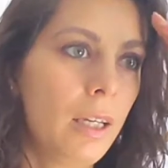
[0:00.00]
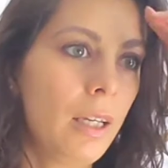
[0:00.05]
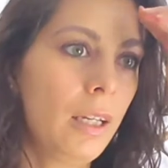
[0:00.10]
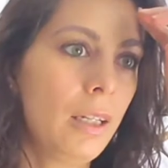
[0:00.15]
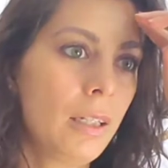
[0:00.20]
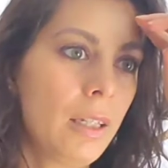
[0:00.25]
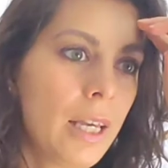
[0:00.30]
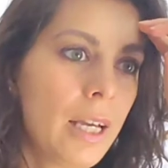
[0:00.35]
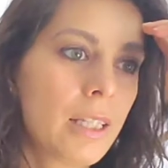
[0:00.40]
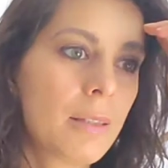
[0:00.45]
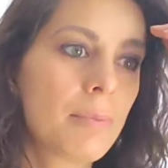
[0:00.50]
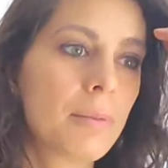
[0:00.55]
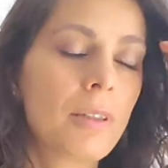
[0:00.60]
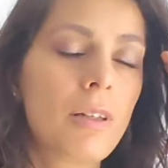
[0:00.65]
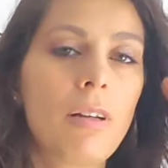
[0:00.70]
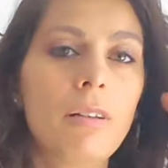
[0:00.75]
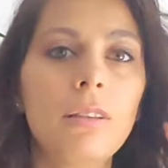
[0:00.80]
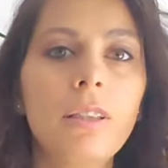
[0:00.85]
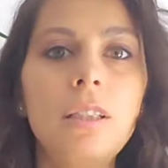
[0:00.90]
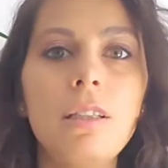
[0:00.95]
And last but
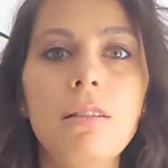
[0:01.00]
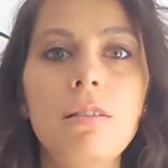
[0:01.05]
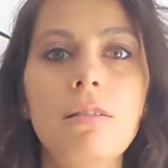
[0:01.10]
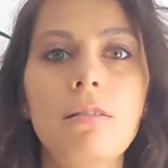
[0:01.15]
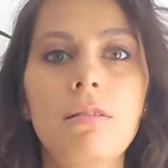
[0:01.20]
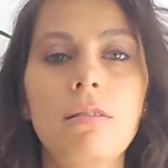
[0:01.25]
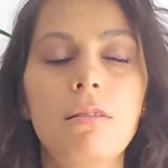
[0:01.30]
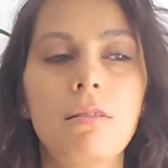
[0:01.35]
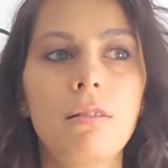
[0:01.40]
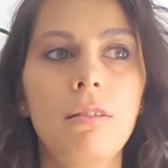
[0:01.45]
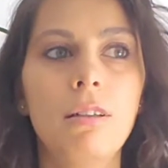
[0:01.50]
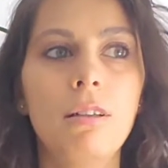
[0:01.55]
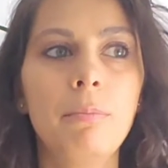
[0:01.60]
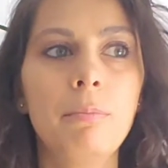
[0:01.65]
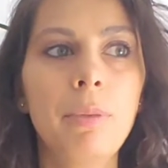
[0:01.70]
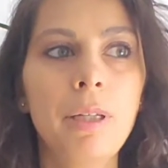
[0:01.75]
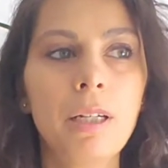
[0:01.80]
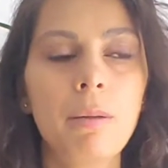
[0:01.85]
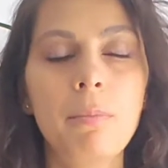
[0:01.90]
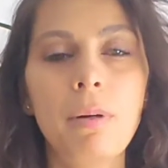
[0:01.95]
not least, a
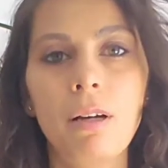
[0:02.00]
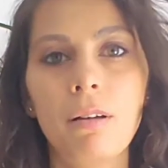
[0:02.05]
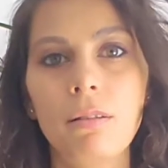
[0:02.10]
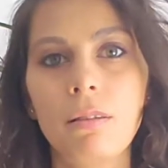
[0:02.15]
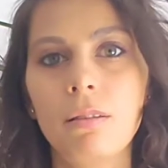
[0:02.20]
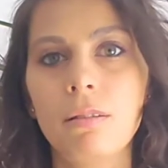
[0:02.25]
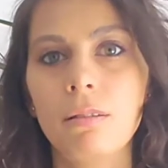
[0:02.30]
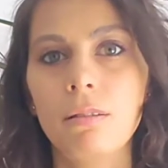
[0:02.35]
bit about